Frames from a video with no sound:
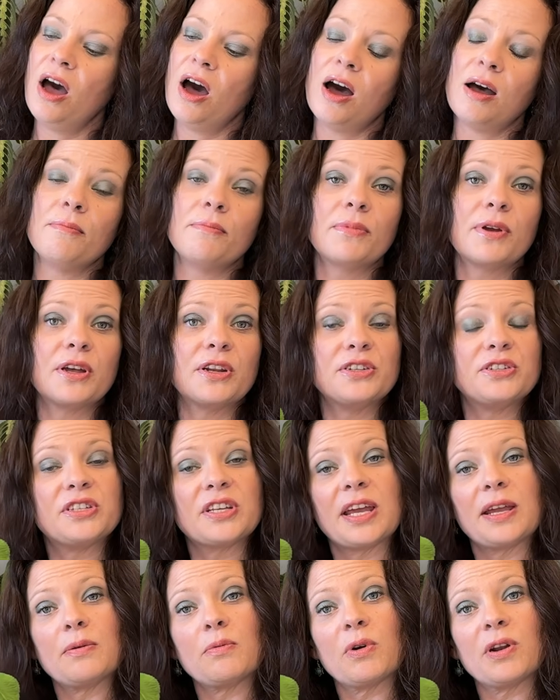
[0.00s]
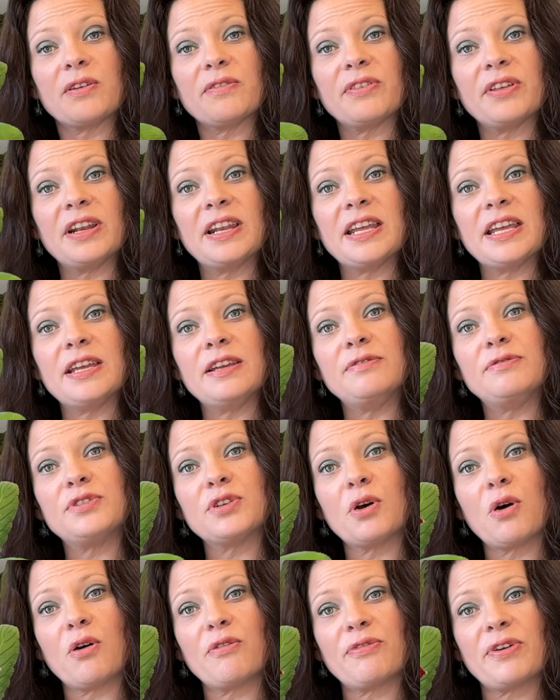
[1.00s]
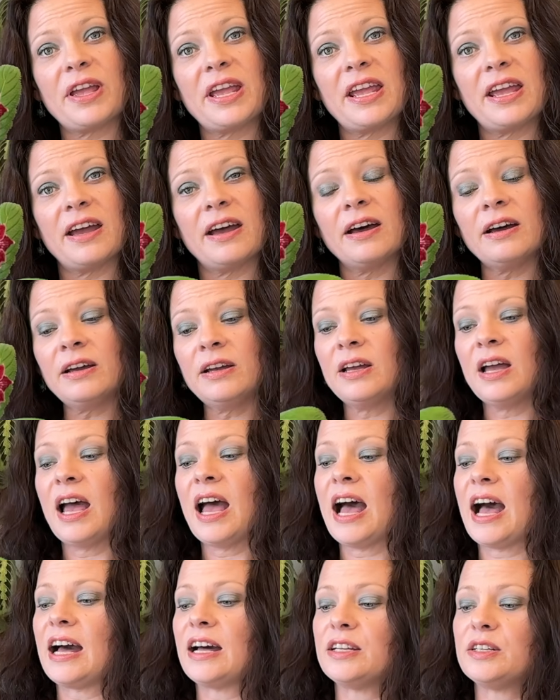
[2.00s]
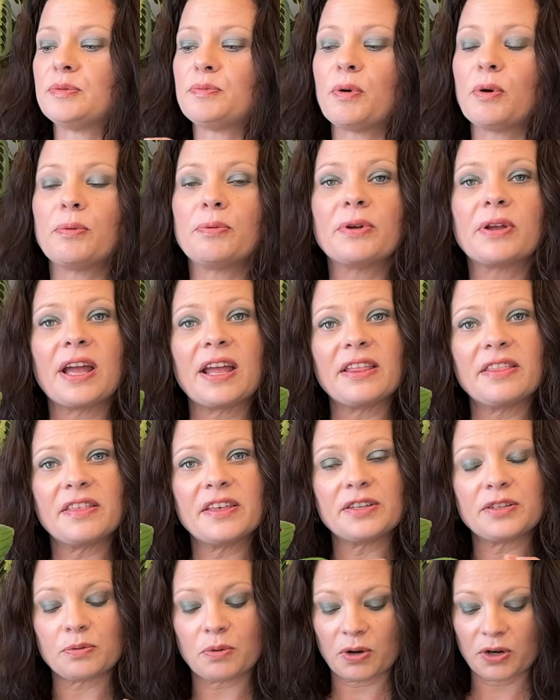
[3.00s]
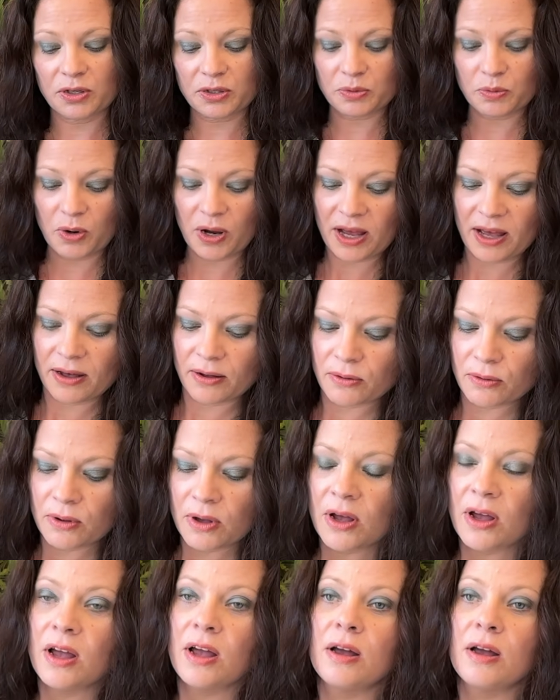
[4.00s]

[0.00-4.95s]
I'm going to take one of the leaves off here and propagate this one as well,